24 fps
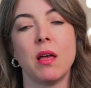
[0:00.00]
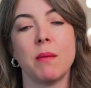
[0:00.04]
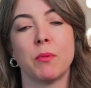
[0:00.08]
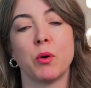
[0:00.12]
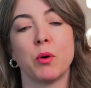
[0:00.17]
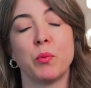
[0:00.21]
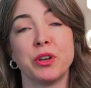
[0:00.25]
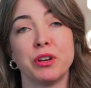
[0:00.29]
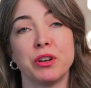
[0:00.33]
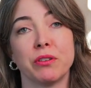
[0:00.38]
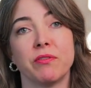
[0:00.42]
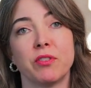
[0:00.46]
But
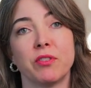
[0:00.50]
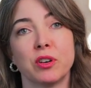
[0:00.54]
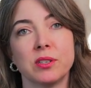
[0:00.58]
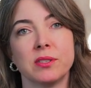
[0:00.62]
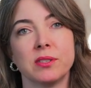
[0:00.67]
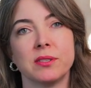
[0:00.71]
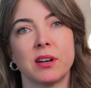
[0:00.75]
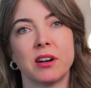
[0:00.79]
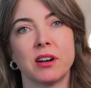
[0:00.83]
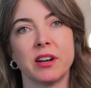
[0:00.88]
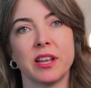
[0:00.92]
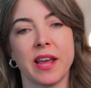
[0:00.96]
when you're
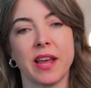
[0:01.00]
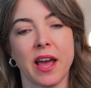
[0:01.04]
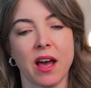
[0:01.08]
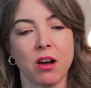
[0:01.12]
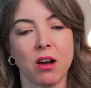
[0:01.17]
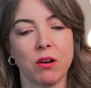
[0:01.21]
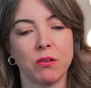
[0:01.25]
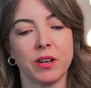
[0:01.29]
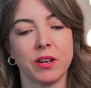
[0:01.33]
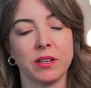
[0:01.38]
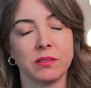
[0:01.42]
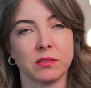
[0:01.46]
first starting
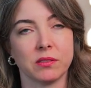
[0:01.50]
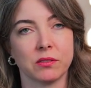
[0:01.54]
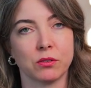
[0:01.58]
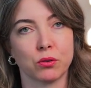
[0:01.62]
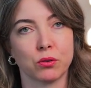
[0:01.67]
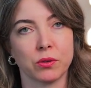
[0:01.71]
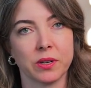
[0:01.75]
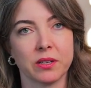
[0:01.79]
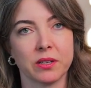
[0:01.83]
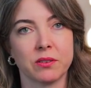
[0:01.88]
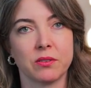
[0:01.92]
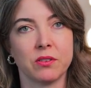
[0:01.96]
out, it's
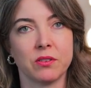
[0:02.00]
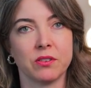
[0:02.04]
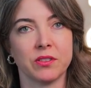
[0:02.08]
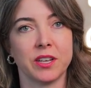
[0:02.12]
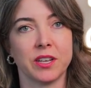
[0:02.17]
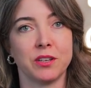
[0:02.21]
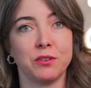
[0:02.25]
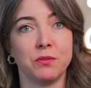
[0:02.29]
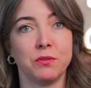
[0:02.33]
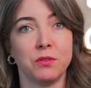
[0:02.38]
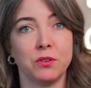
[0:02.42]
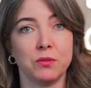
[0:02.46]
critical
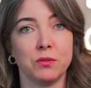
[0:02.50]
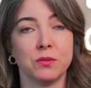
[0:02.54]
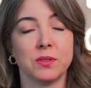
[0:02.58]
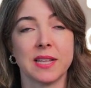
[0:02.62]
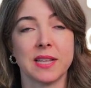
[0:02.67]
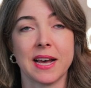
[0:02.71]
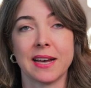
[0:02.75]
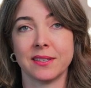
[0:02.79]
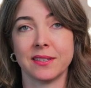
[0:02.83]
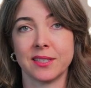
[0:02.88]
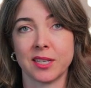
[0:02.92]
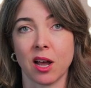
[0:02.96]
that you use
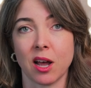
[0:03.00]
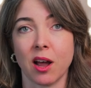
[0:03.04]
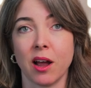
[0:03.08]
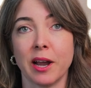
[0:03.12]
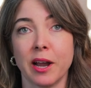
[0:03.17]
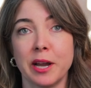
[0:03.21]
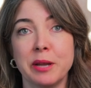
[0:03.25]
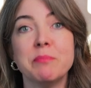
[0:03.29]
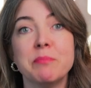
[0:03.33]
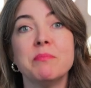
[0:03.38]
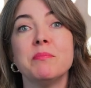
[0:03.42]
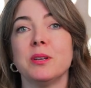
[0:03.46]
that
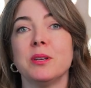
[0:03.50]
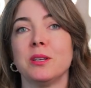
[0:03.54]
time,